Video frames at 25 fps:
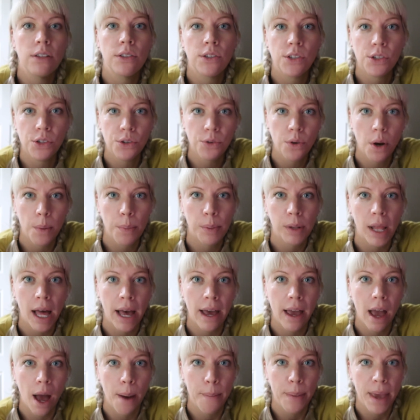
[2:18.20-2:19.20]
to
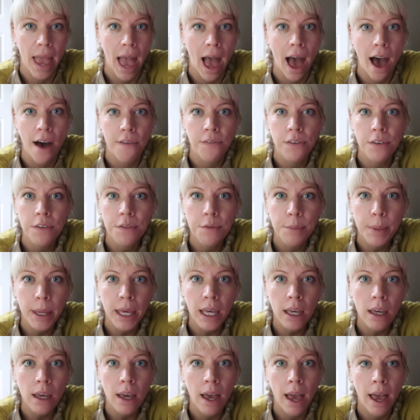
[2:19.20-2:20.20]
apply on behalf of
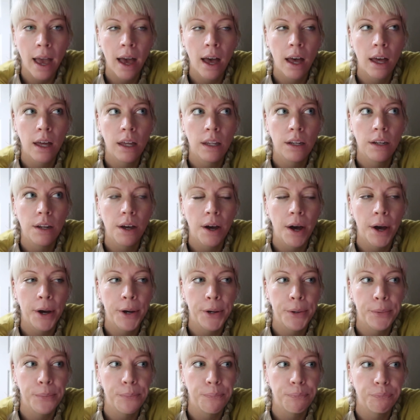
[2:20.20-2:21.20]
me, and
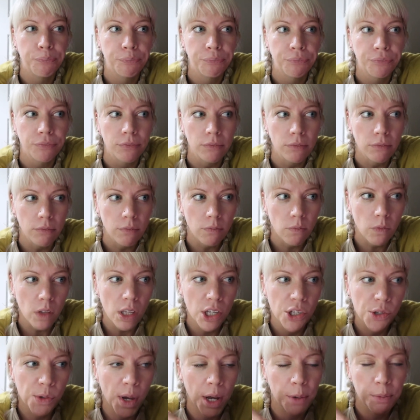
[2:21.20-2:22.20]

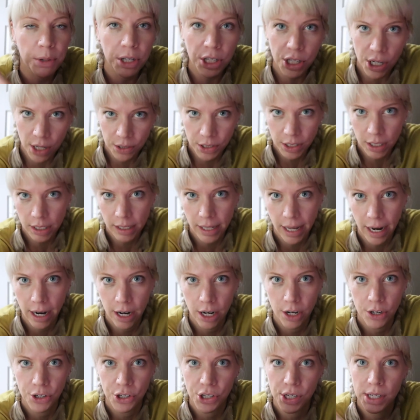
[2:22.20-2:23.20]
so I reached out to
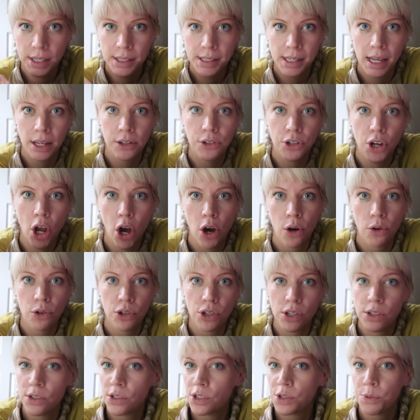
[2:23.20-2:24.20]
Claire. She said no,
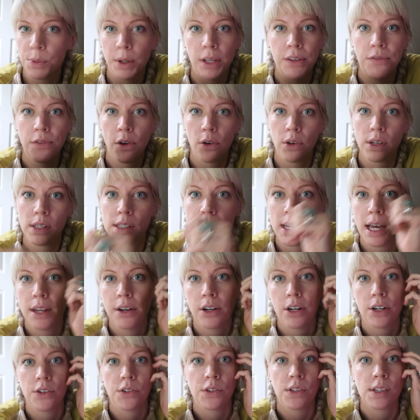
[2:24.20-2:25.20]
she's just really focused on
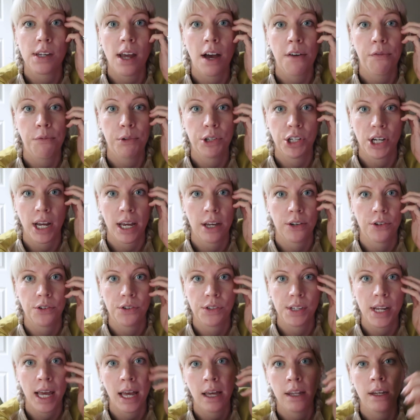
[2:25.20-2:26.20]
her stuff, which I
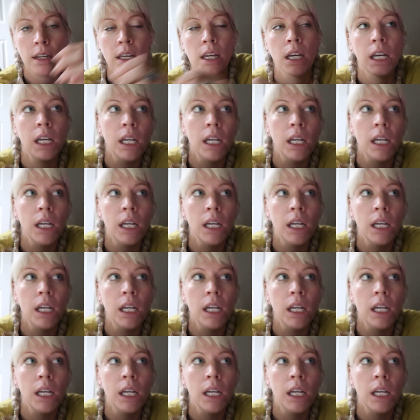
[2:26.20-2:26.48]
understand.